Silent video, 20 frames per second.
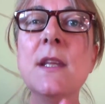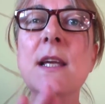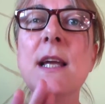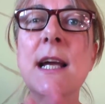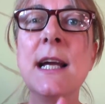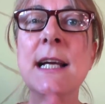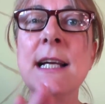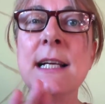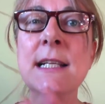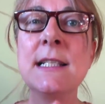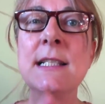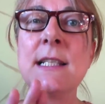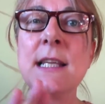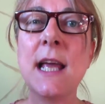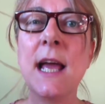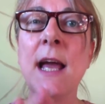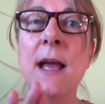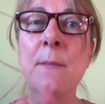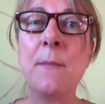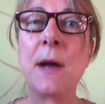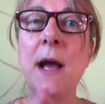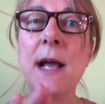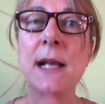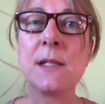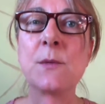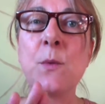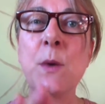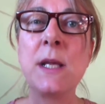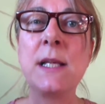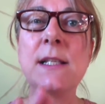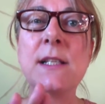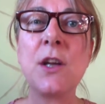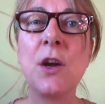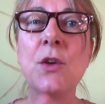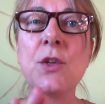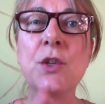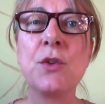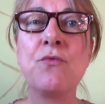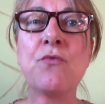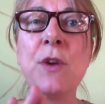And as we
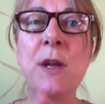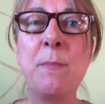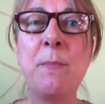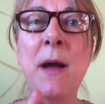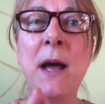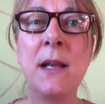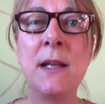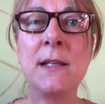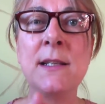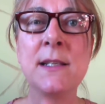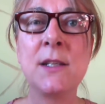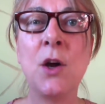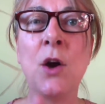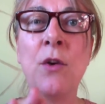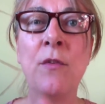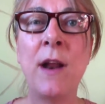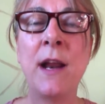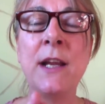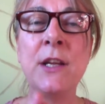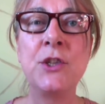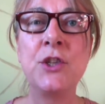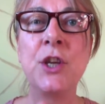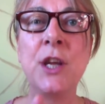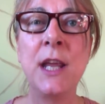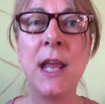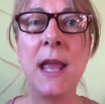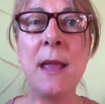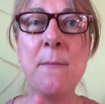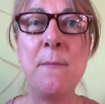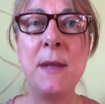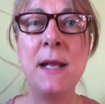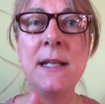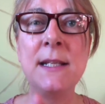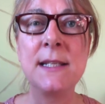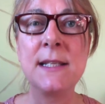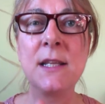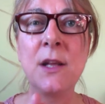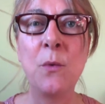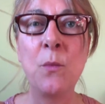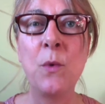start to rebalance our energy, it
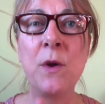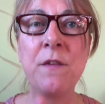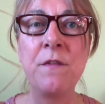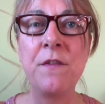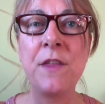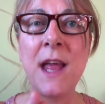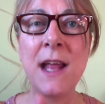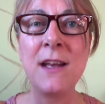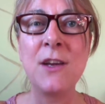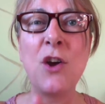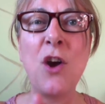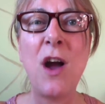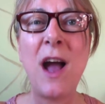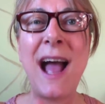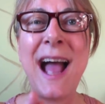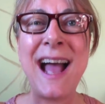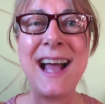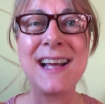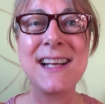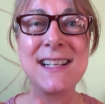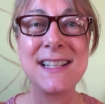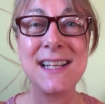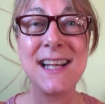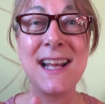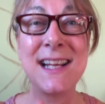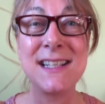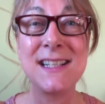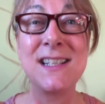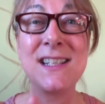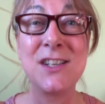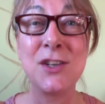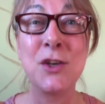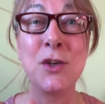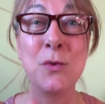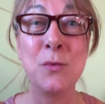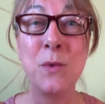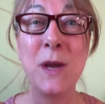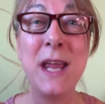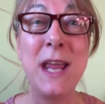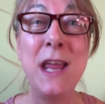means that we've then got access
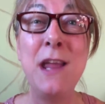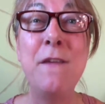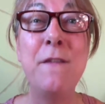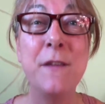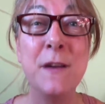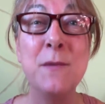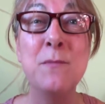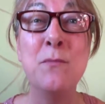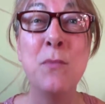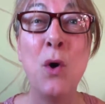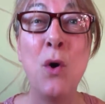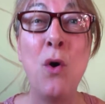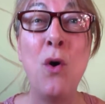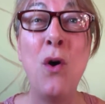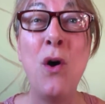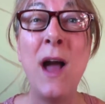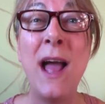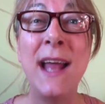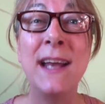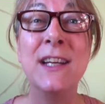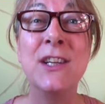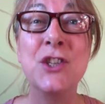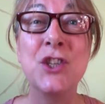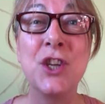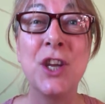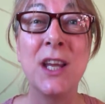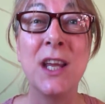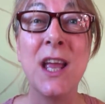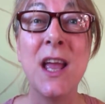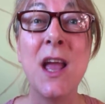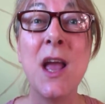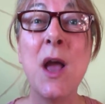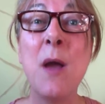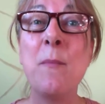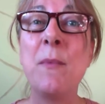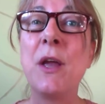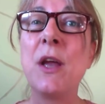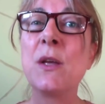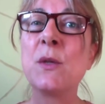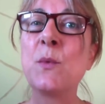to even more energy,
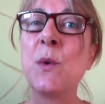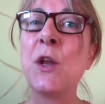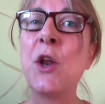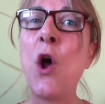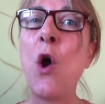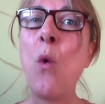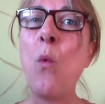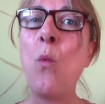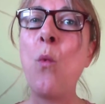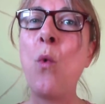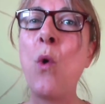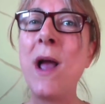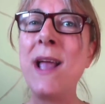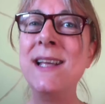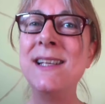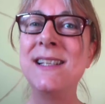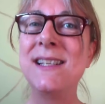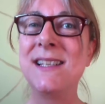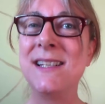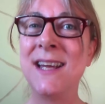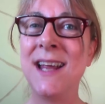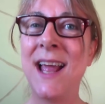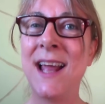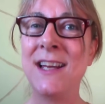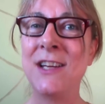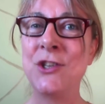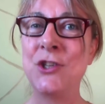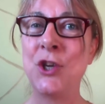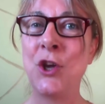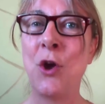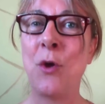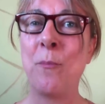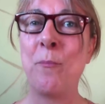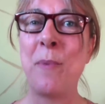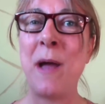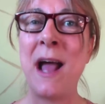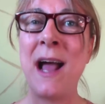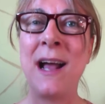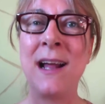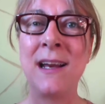because we're not wasting energy on
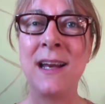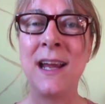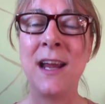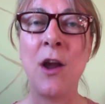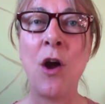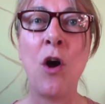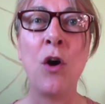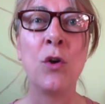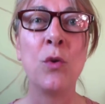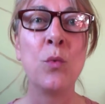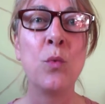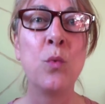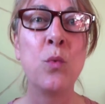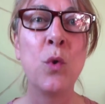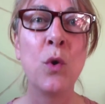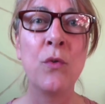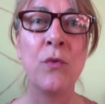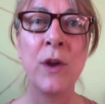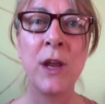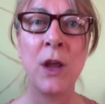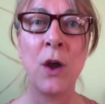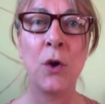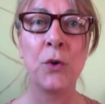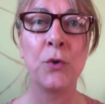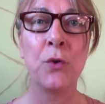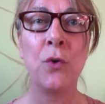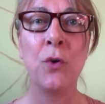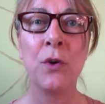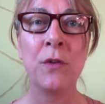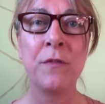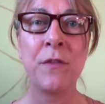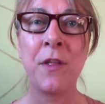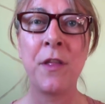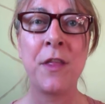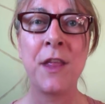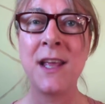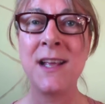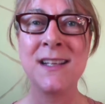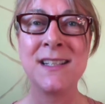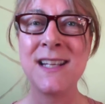panic, on worry, on all of the
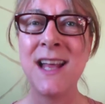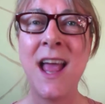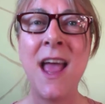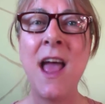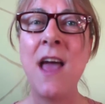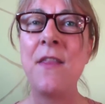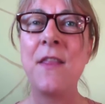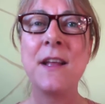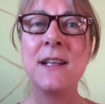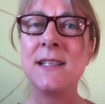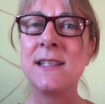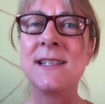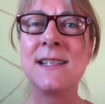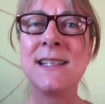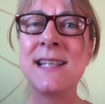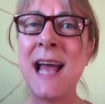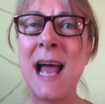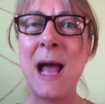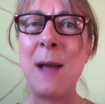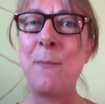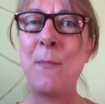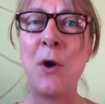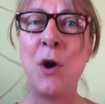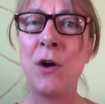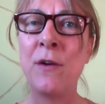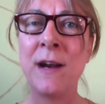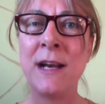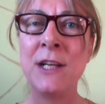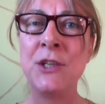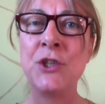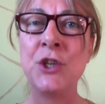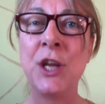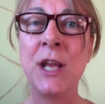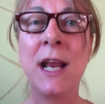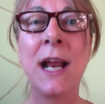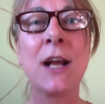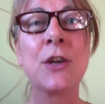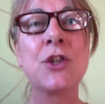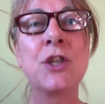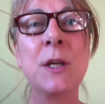things that zap our energy and
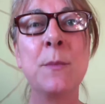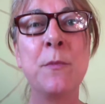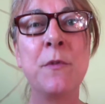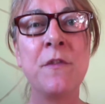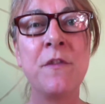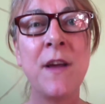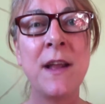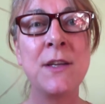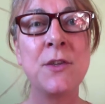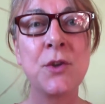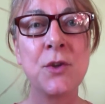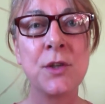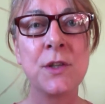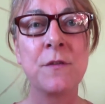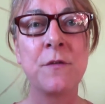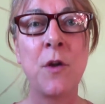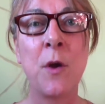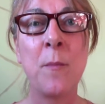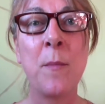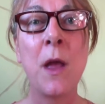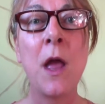actually prevent us from